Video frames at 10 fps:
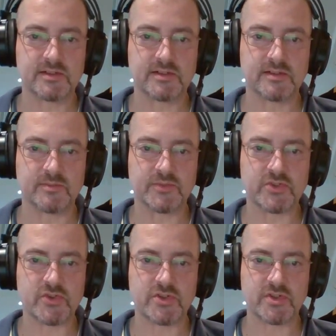the
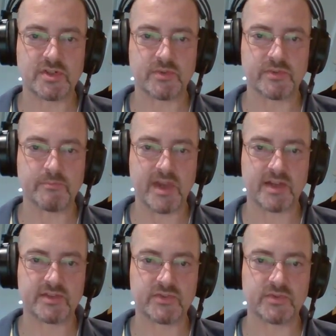demonstration I want to
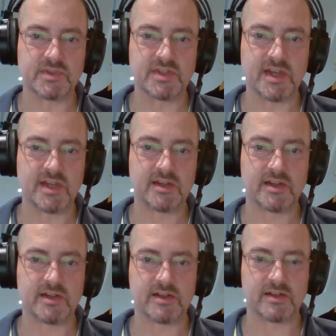make today.
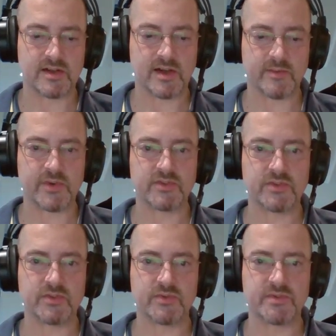I'm going
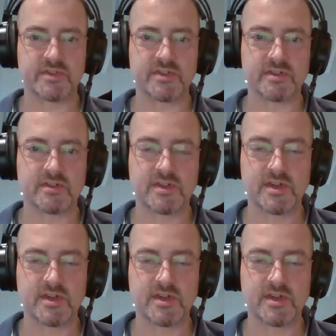to use the